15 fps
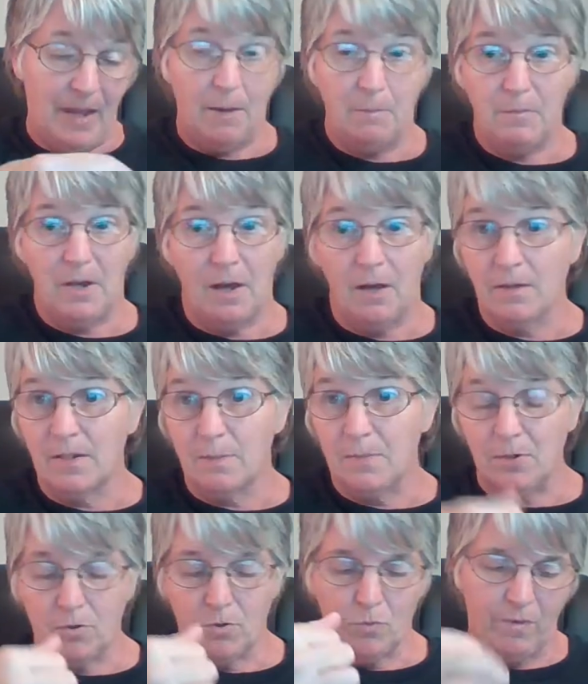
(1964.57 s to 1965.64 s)
I'm not
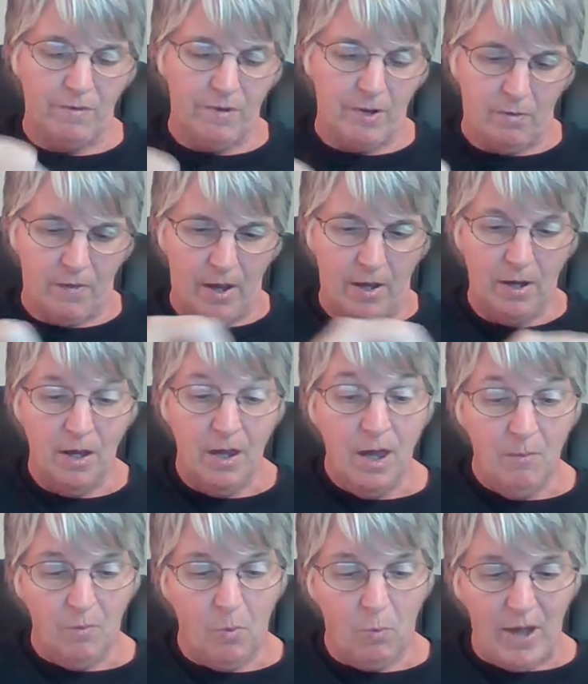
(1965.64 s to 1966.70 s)
supposed to reveal that.
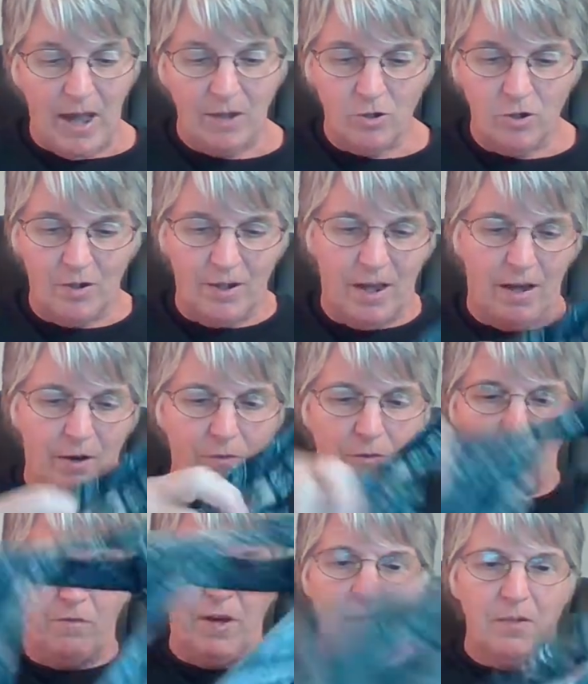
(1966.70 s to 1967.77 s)
But we actually got on
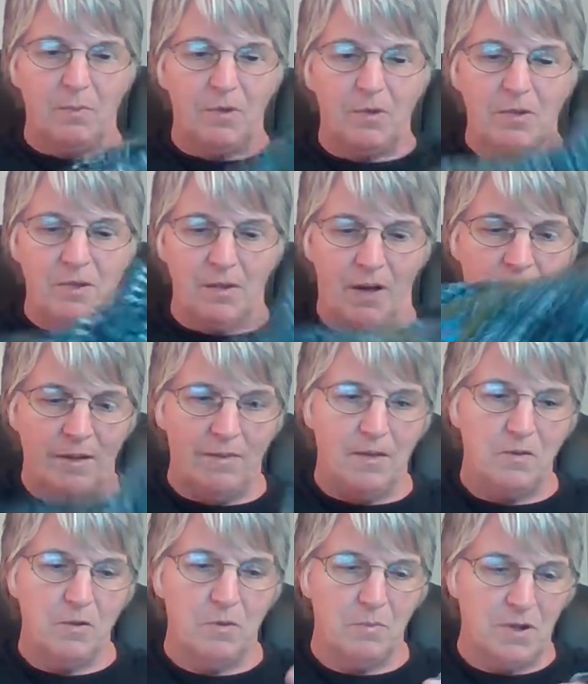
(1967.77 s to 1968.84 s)
their Facebook site and they
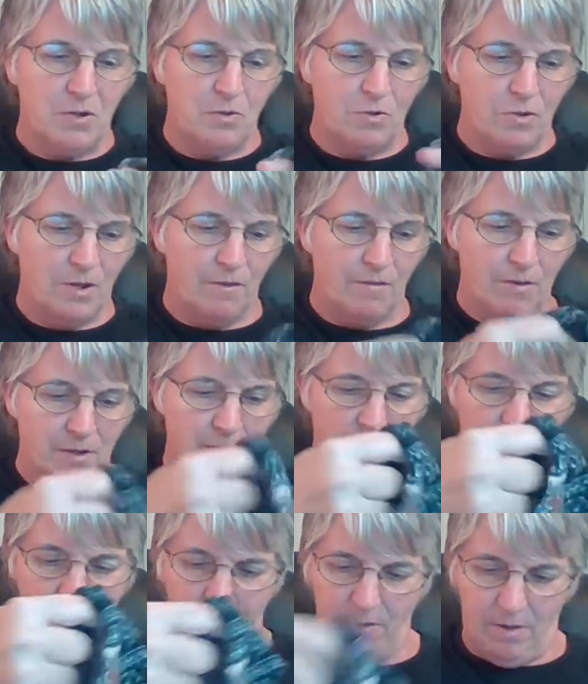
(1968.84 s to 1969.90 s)
took pictures of us and
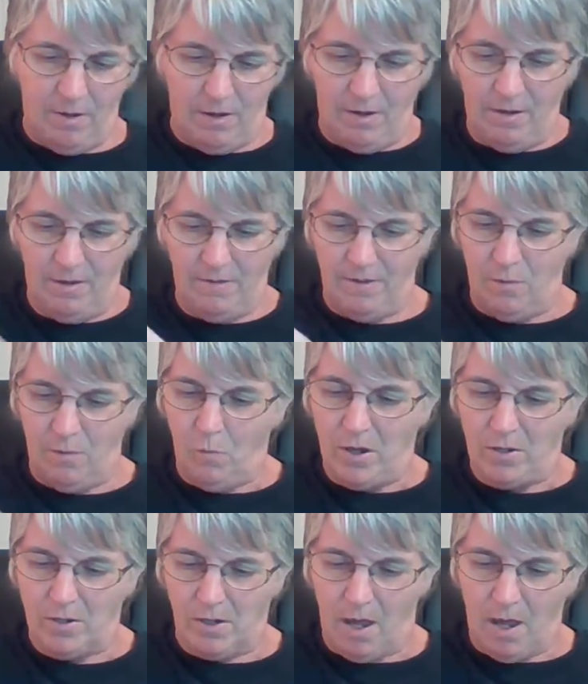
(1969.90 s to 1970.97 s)
everything that we
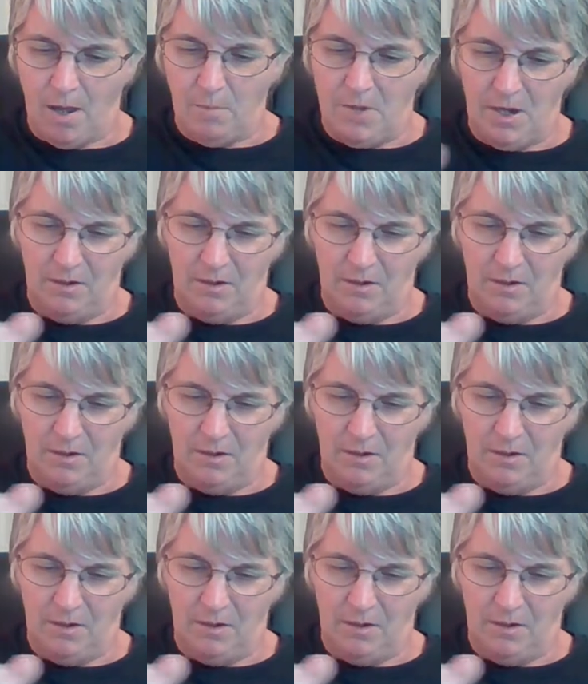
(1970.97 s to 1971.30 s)
escaped.